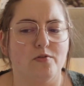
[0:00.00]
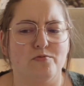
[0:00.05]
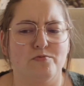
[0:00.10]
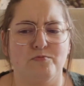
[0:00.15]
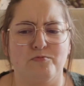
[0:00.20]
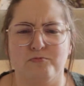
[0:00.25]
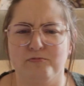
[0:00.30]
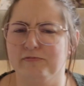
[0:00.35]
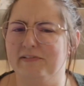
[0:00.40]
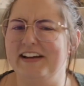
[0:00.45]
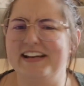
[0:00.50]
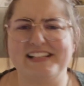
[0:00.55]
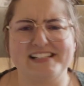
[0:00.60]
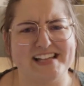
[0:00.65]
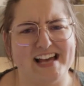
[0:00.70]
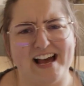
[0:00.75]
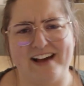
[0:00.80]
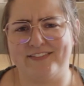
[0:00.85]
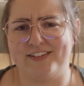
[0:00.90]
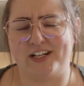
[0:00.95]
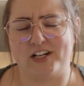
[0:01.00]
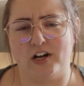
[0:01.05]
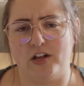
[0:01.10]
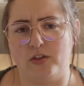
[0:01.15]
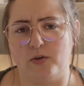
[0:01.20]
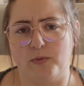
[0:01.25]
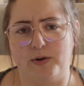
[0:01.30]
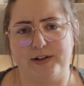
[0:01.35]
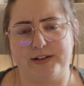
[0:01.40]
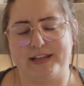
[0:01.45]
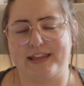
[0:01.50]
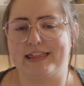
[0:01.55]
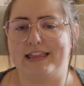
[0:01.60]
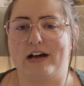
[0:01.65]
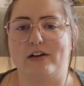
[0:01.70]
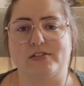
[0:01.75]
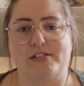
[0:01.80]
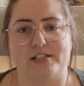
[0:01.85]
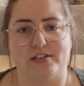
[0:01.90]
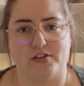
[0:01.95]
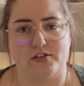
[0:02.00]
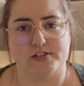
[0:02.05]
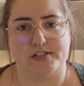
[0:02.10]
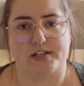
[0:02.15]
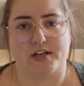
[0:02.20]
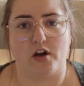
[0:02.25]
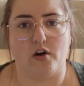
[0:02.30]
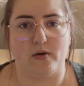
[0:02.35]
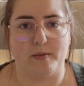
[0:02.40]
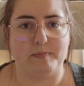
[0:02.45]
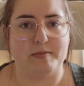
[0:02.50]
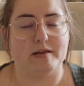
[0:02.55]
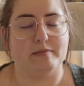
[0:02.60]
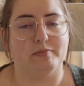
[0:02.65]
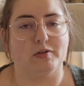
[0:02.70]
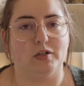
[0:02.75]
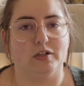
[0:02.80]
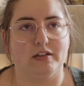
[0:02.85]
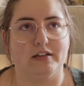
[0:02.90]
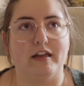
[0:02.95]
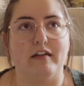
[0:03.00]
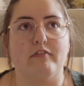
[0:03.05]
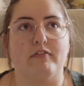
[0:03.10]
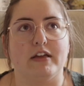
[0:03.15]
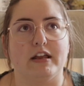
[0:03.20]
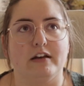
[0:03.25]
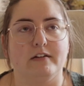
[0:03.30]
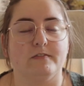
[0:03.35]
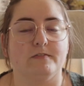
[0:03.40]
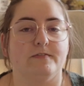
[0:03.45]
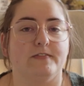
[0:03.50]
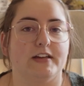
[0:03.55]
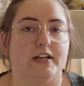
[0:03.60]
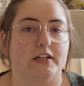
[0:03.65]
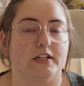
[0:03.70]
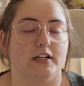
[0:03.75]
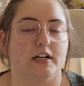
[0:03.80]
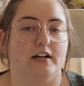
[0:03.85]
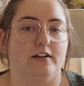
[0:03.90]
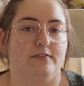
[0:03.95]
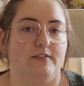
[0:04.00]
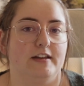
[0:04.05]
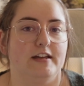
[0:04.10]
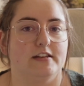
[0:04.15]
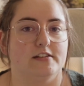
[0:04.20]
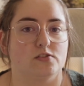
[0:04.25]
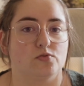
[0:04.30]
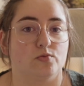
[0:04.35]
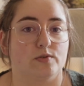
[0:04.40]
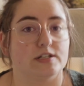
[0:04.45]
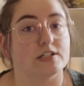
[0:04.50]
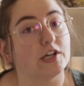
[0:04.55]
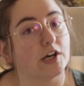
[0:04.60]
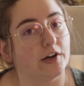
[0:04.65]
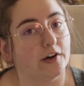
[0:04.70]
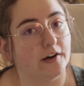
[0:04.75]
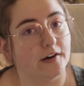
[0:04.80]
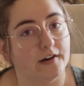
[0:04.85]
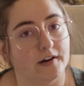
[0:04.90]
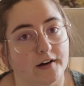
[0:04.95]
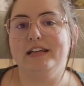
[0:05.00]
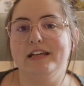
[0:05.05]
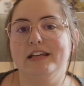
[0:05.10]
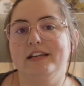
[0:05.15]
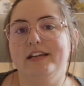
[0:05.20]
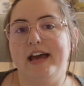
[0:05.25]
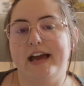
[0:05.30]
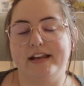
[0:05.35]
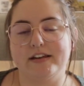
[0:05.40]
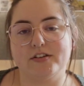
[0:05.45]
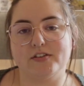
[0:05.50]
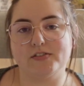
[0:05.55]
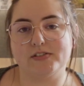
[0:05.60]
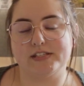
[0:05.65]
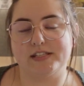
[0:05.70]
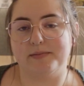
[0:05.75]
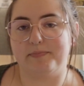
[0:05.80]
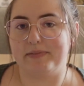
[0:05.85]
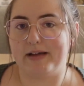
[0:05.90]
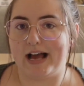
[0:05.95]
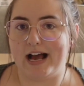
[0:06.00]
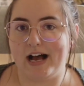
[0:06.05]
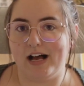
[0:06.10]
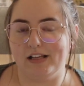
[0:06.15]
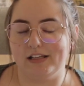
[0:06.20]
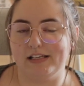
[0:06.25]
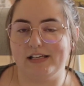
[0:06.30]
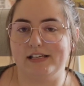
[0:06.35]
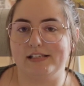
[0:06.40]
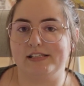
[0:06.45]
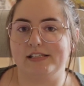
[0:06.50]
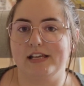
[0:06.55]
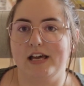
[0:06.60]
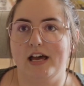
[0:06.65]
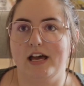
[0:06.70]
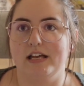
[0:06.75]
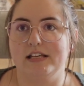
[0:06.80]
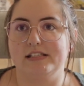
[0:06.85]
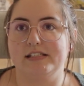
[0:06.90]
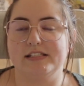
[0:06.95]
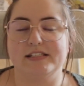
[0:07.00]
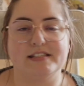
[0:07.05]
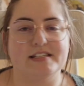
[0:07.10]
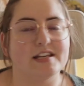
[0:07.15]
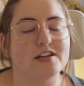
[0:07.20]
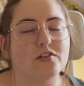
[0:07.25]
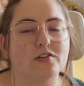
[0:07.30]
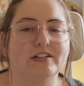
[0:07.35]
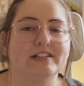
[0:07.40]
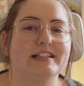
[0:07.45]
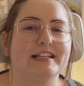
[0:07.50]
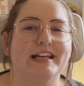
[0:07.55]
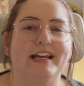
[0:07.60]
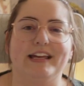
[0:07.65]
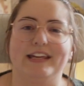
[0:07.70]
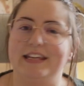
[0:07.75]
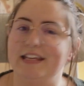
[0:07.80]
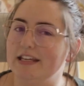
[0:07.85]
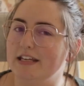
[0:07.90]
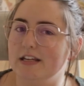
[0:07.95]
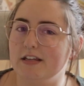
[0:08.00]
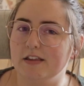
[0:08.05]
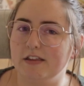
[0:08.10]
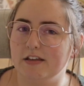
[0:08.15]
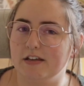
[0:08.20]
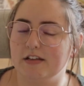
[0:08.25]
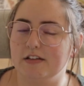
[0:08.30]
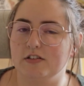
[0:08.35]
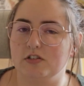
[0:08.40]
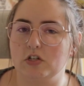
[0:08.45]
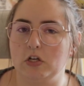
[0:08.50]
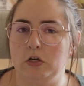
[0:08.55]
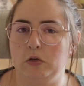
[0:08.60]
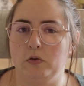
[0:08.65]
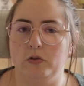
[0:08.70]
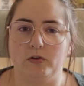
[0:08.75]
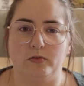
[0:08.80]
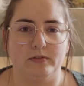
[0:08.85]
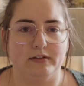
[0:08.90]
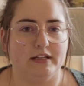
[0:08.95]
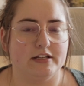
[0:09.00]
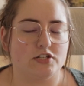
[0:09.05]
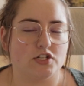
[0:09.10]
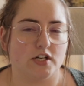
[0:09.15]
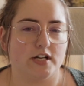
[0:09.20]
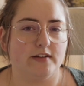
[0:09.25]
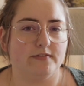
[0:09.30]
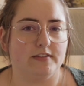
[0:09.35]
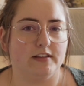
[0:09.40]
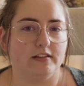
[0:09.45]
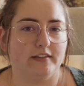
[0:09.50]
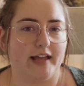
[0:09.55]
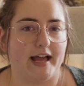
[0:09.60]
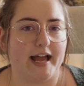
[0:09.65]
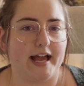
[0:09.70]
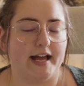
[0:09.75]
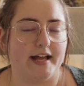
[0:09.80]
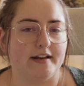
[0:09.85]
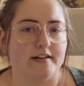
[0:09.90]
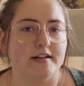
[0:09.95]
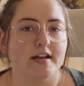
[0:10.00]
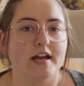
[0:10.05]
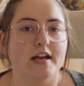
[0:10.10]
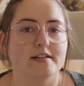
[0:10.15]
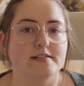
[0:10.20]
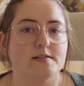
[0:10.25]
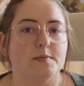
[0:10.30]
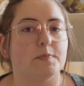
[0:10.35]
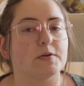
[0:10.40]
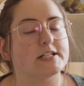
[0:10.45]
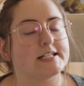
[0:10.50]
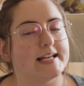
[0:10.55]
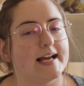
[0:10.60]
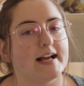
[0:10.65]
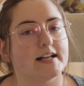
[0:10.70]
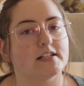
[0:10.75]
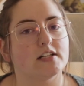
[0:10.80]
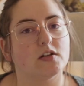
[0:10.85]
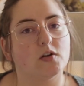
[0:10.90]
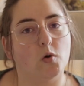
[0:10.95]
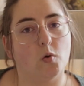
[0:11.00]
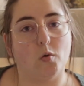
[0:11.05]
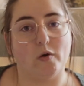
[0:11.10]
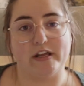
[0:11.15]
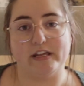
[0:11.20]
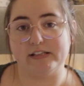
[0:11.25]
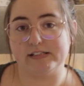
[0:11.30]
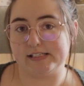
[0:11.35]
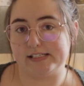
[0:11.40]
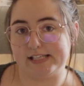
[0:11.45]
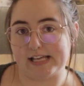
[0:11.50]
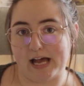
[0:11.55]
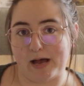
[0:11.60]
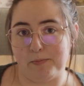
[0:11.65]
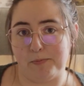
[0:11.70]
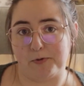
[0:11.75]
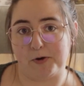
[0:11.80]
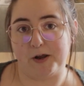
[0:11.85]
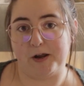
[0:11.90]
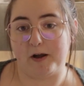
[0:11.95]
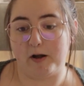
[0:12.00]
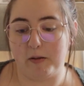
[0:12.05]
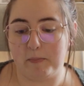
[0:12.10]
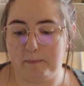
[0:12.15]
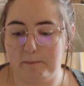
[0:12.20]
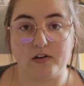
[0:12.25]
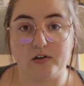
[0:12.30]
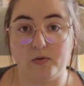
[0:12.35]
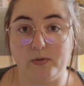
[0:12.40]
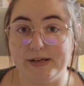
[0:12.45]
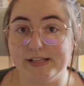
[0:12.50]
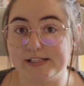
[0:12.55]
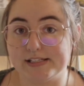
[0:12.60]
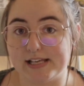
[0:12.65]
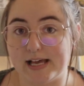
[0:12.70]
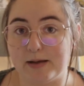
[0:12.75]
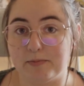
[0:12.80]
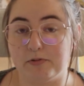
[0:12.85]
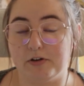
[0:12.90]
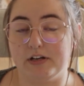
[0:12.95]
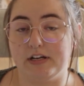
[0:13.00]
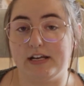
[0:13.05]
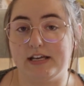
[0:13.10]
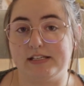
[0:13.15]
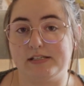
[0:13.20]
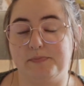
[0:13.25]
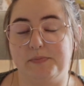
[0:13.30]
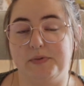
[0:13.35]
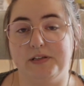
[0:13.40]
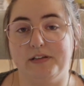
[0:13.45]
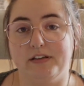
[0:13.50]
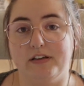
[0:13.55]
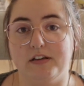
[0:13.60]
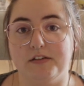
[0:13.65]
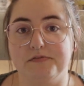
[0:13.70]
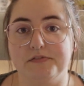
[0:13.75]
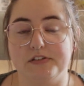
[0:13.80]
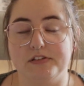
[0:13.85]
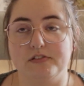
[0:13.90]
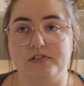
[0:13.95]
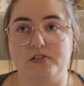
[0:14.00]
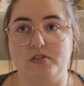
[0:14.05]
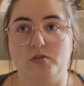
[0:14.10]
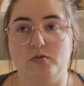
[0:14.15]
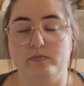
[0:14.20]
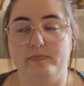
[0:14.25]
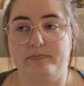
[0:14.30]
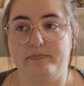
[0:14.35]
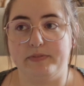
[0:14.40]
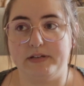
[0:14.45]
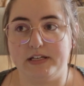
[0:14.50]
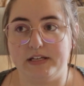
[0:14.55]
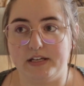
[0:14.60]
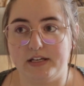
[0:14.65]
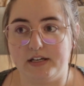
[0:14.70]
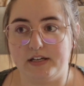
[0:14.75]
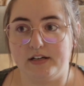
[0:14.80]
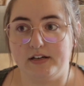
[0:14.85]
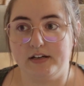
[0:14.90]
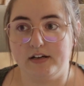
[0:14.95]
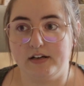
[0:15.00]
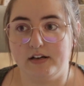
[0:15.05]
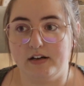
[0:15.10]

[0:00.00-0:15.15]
wreaked havoc on the world 1,000 years ago, and people live in fear of his return. Ede enters the palace, secretly a heathen to the religion of the land, to protect Queen Sabrin. Queen Sabrin is believed to be